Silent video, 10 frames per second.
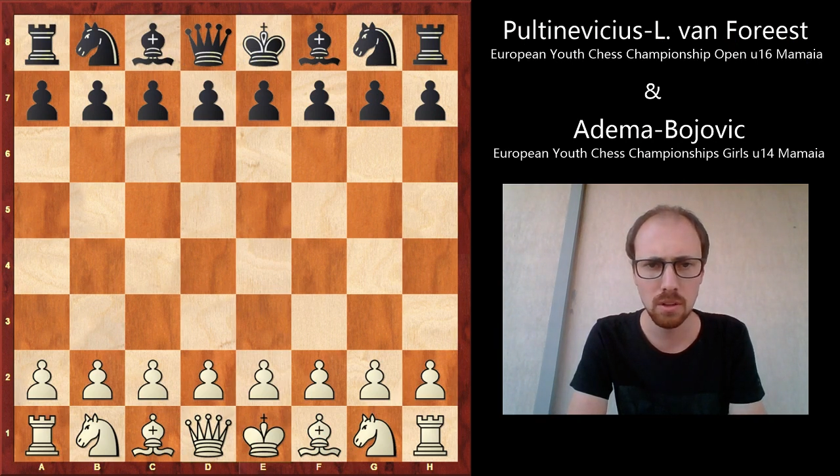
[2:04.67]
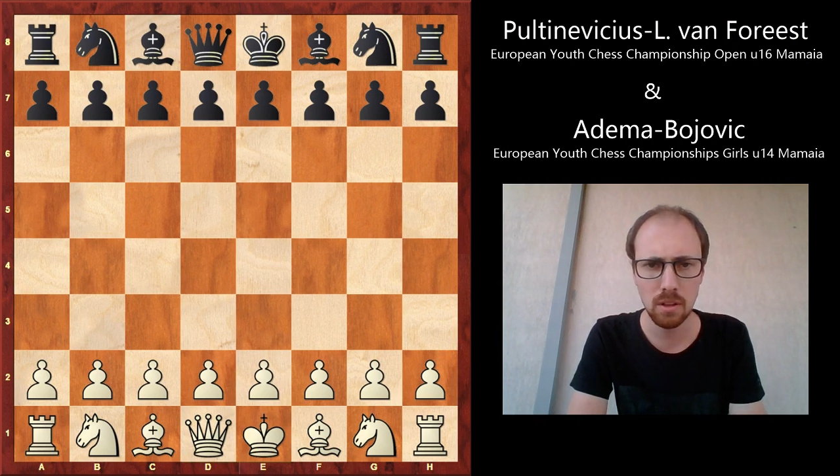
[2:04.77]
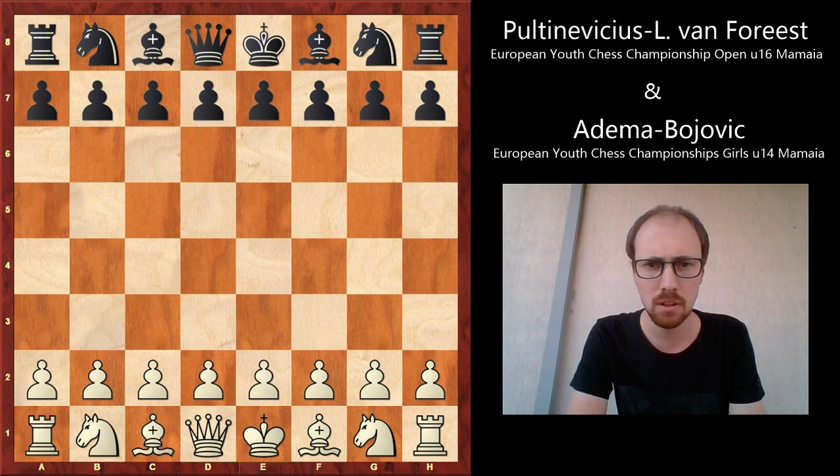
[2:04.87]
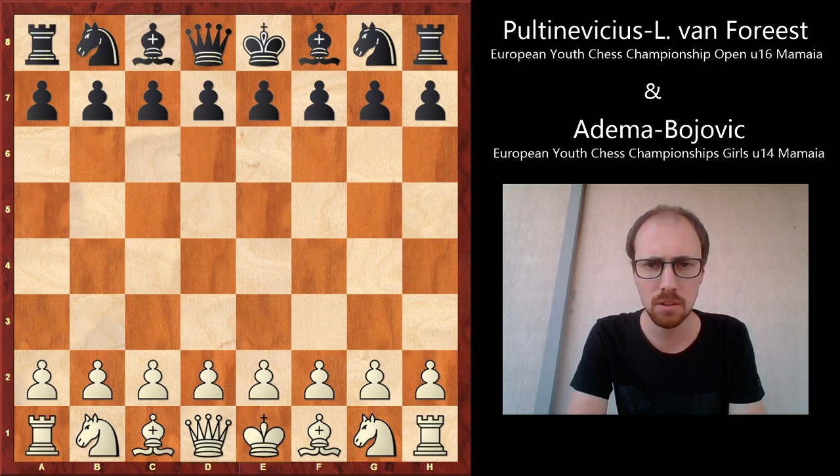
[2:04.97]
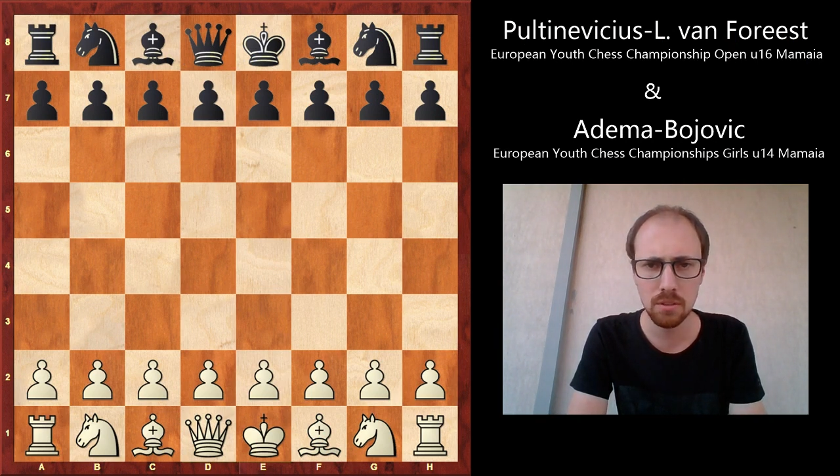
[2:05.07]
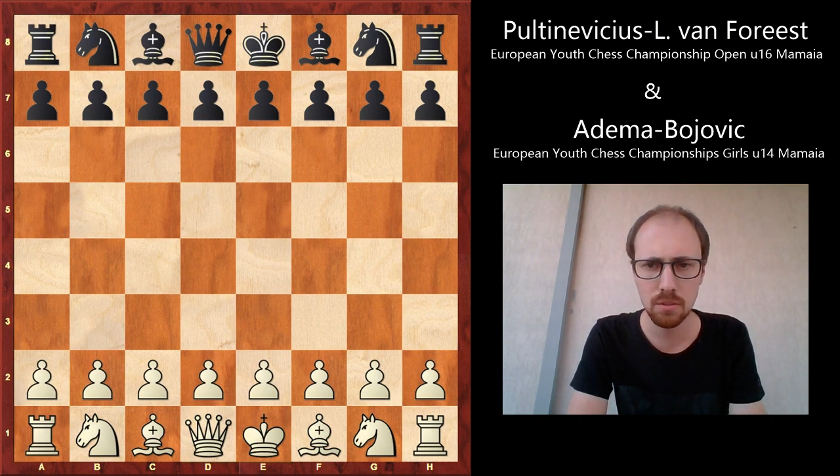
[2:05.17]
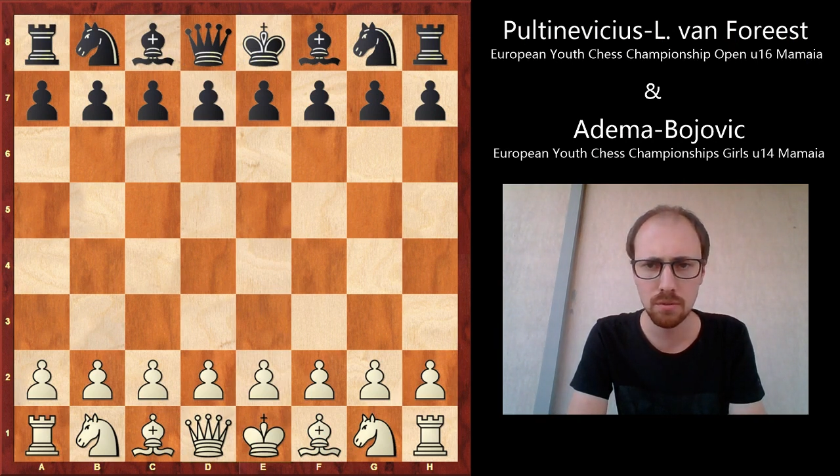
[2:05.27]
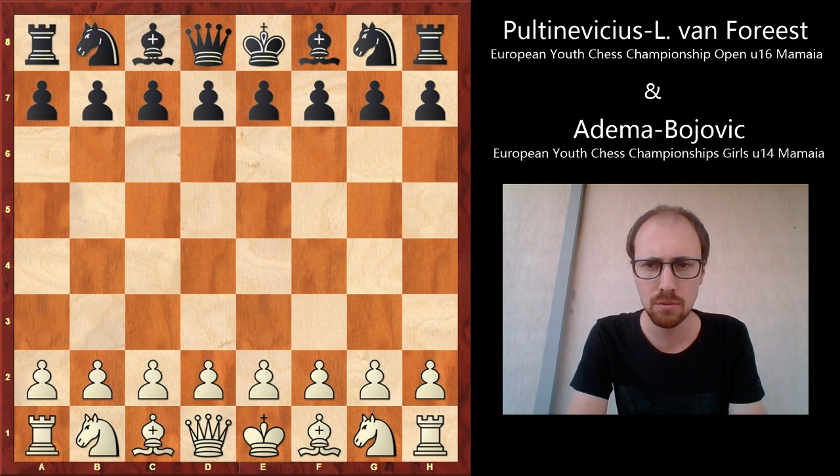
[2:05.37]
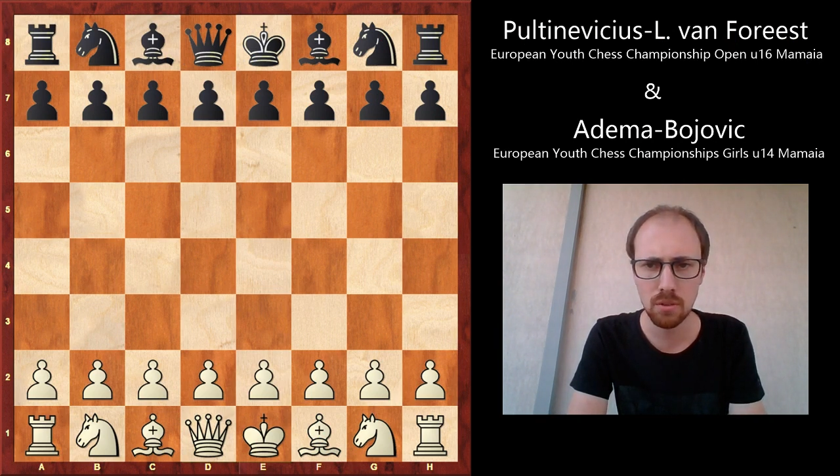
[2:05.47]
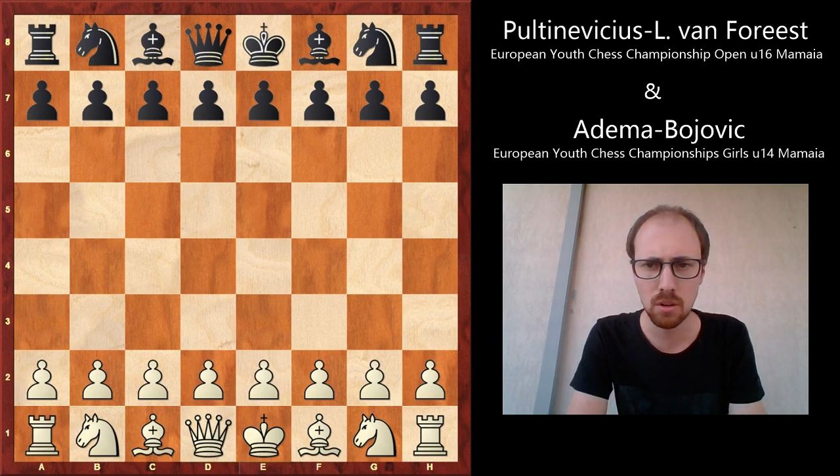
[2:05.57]
is
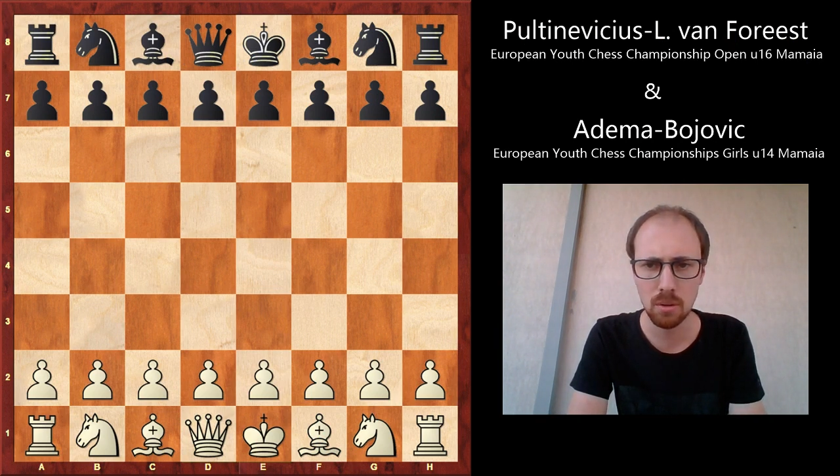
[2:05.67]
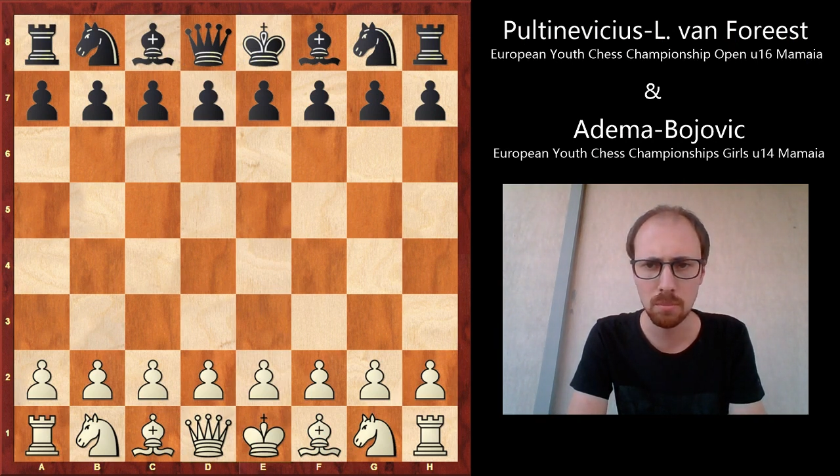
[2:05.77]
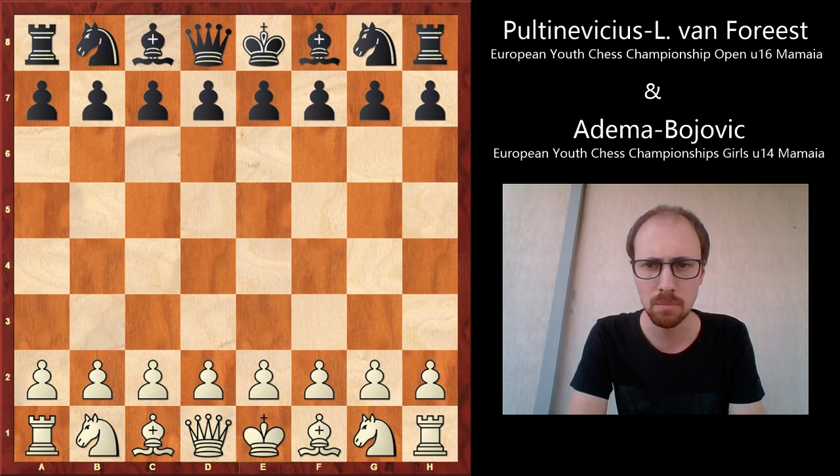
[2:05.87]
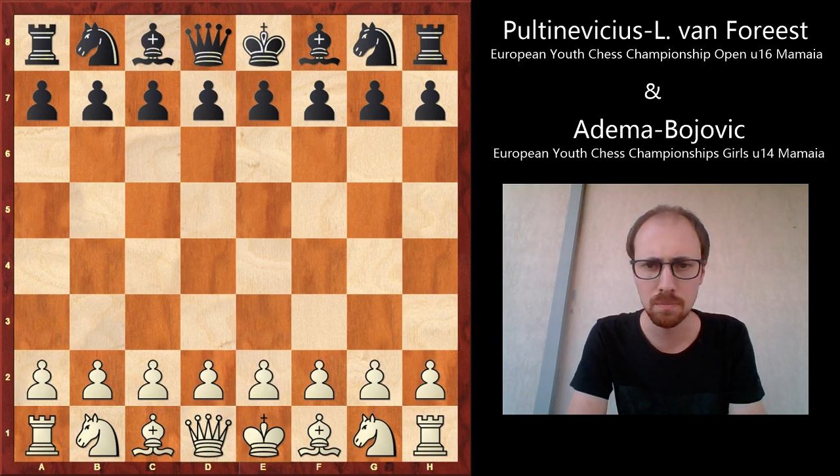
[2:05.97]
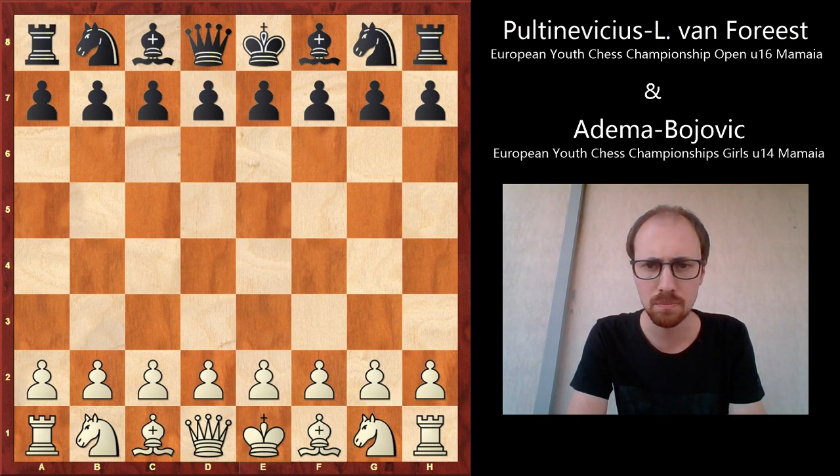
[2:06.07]
from